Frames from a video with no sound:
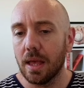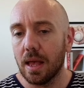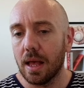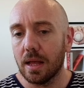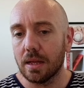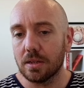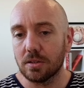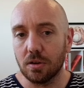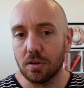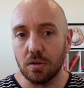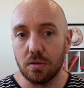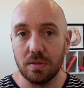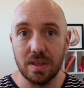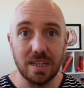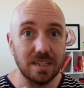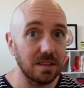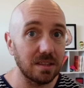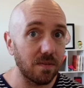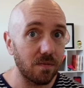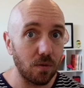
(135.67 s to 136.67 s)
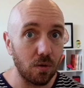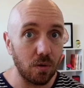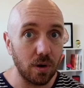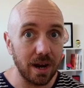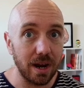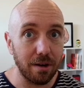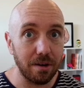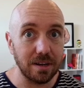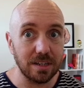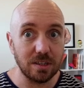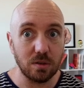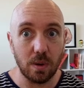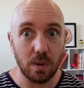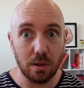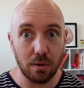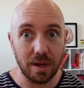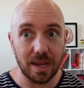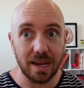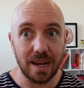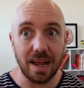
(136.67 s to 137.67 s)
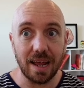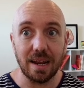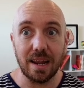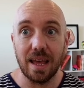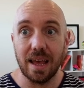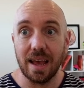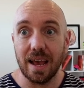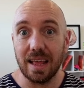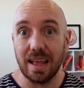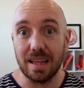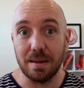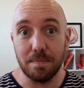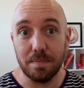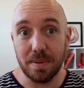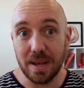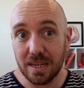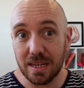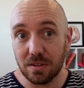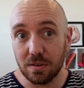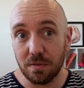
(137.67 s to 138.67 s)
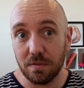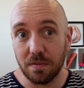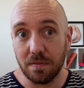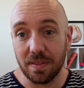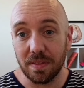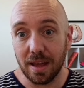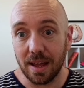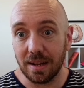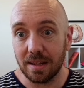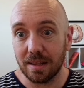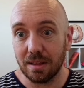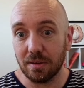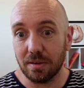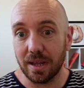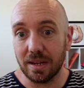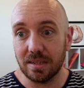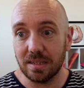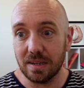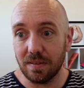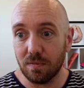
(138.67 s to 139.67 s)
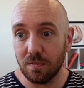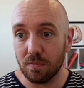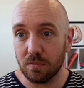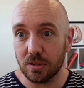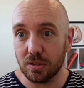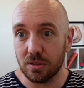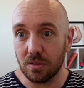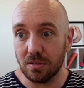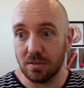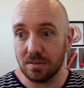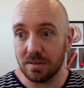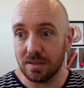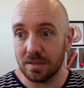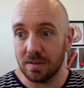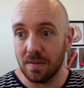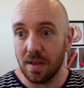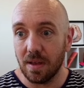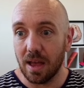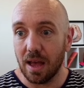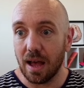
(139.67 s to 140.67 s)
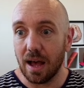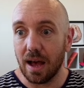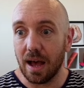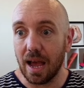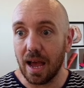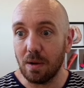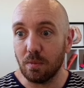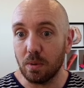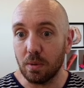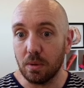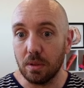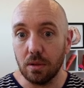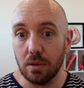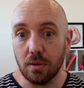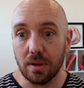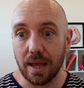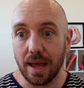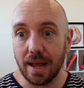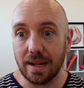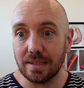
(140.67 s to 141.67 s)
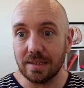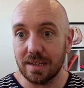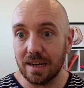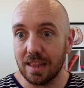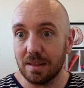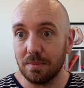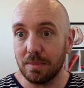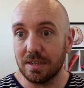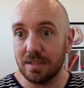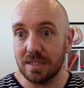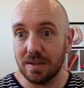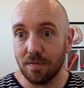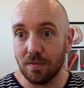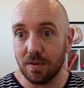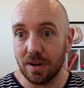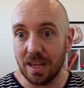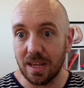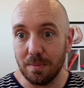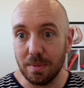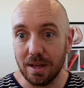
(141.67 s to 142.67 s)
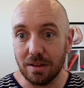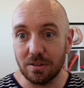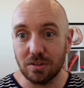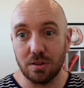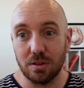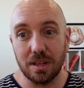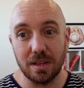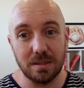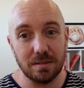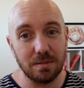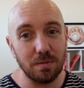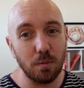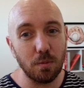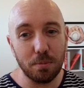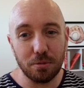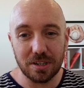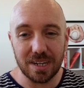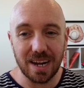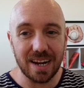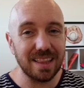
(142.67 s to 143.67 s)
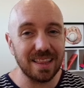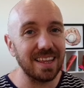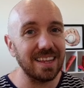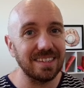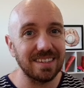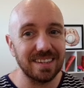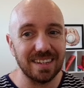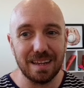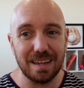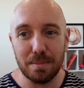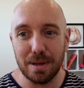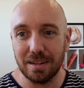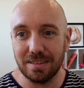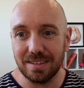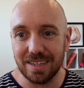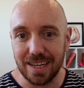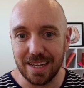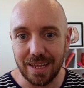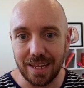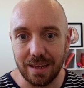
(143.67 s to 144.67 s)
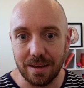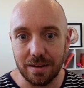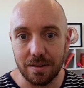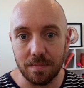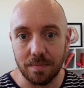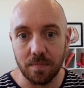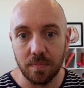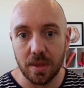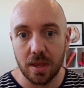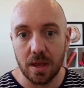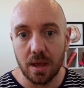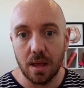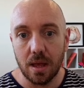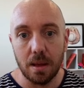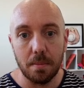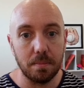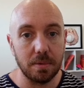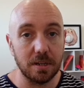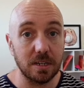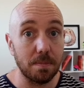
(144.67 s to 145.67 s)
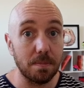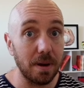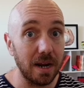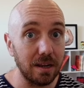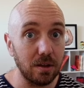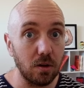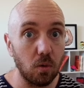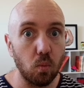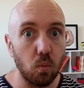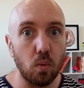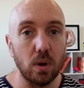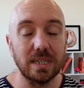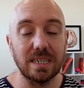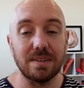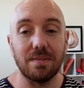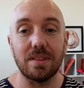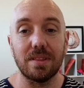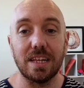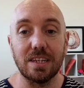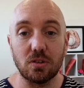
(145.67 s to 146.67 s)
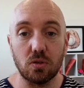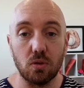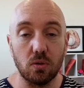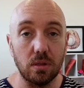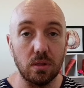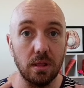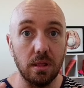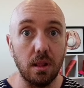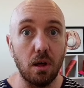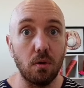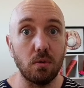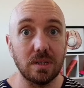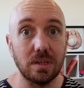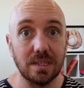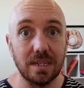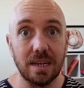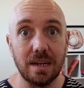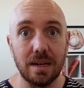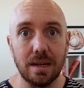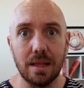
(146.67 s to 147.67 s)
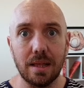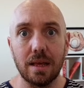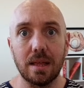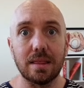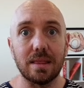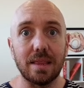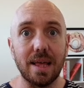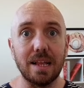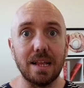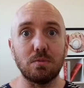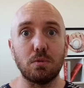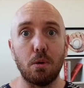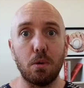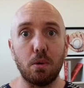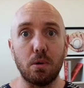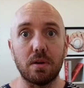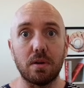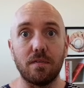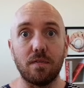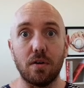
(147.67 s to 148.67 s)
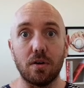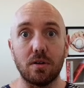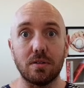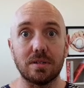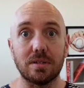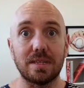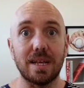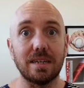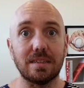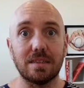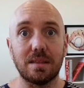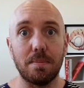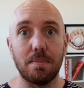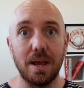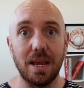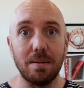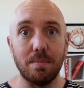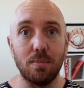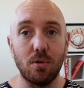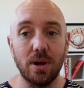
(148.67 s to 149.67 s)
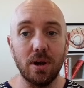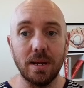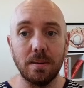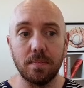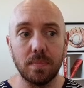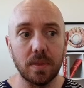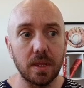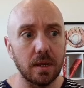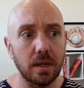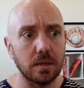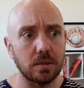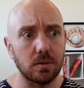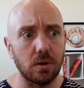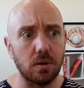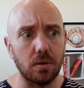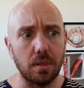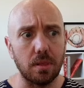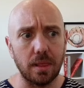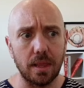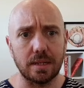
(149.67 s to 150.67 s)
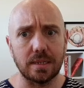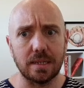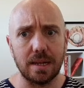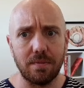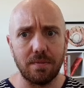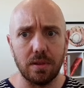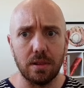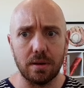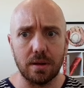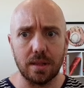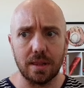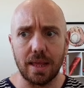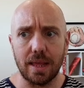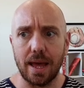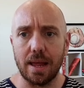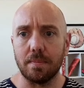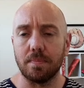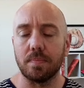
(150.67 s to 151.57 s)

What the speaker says: So these are the four areas that we're looking at. And then based off of that, they'll get different results. And we'll look at sending them a different email. So pretend there's email D here. But depending on whichever they scored the lowest in, that's where we want to focus. That's the pain point. So let's have a look at that.